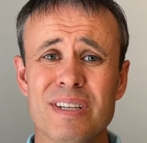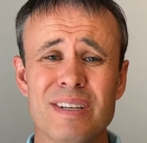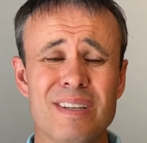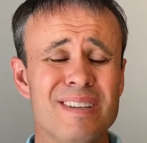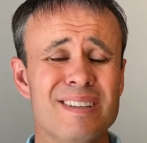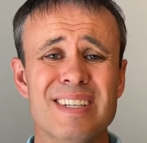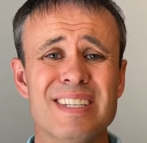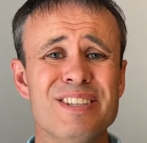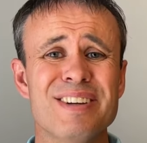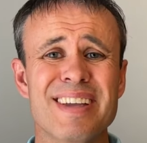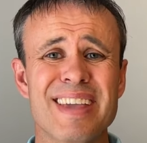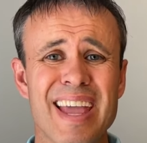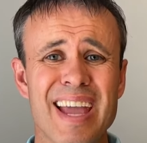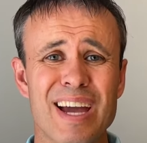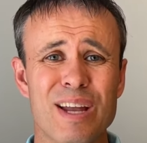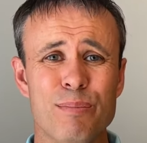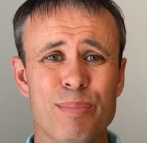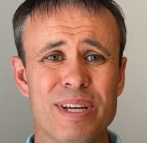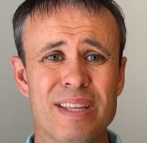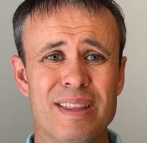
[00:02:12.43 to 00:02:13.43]
deal, and you
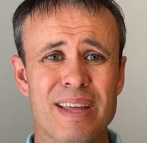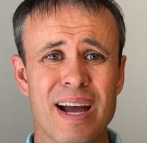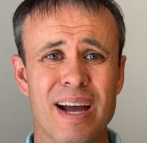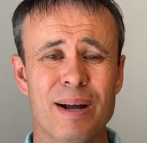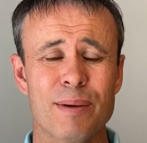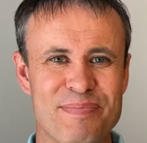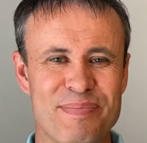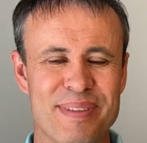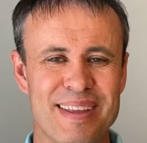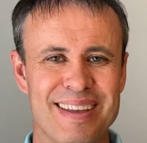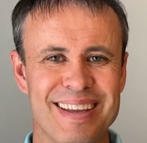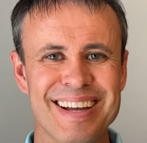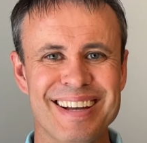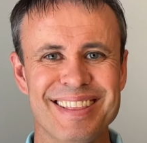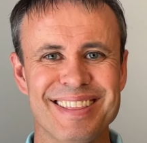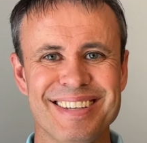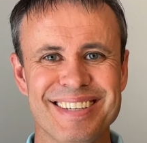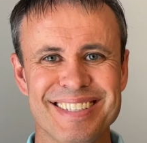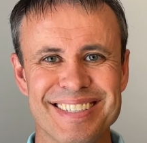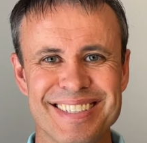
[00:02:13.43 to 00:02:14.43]
can't beat that.
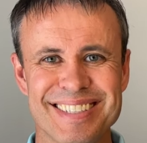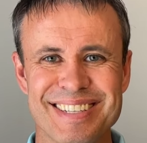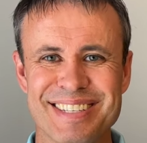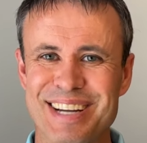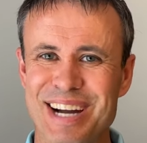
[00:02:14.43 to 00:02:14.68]
At least,